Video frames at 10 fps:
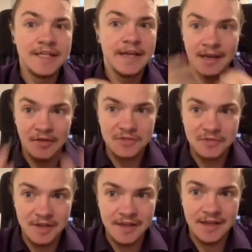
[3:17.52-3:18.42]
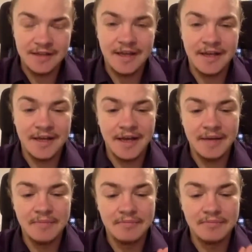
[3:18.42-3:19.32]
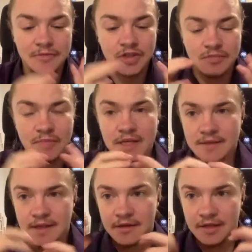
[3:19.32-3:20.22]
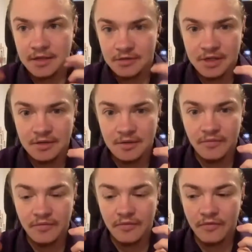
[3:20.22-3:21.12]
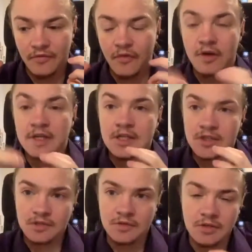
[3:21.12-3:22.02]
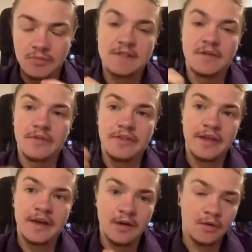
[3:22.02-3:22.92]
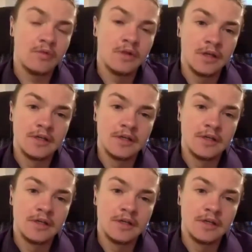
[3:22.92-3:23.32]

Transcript: love doing that. I just make entirely curriculum for each student based on their goal.